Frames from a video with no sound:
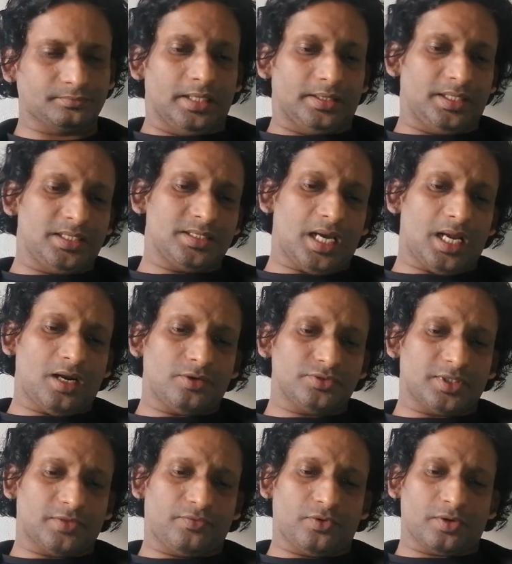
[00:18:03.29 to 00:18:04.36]
This allows
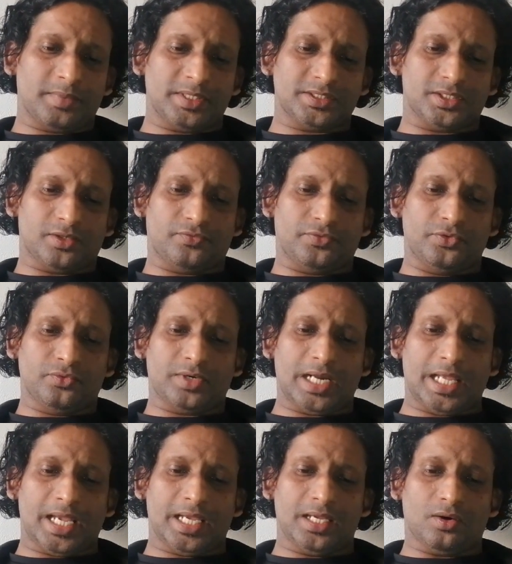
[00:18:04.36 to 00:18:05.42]
the formation of
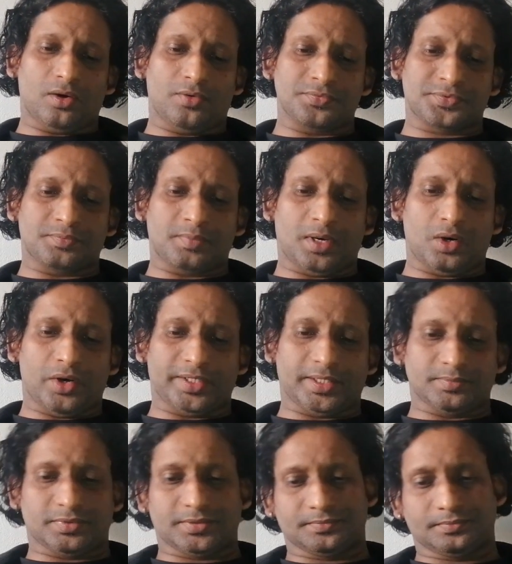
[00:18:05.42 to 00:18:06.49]
nuclei of small
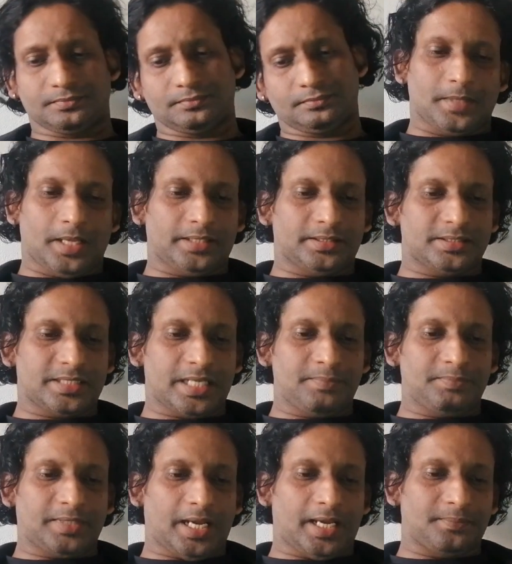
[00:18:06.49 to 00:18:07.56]
atoms. At the
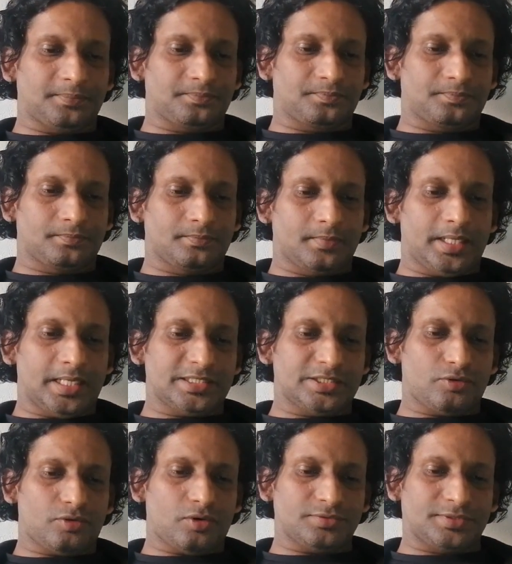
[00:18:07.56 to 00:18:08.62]
same time,
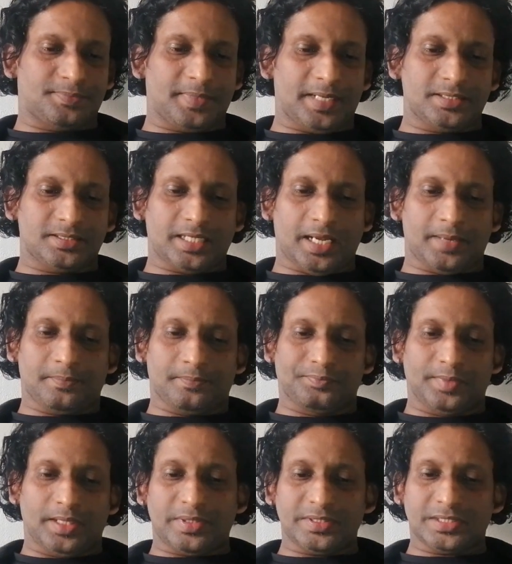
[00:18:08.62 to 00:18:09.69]
nature of space-time
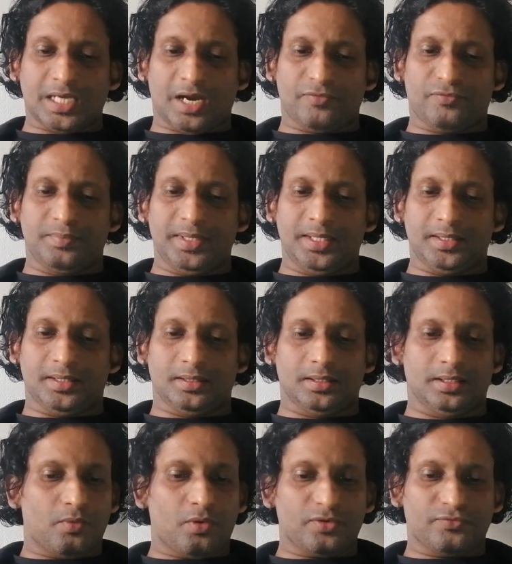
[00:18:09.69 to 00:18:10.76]
must have been
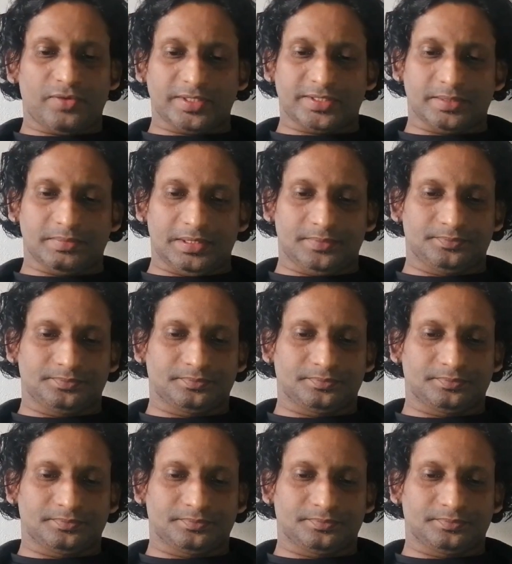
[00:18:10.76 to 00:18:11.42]
more flexible.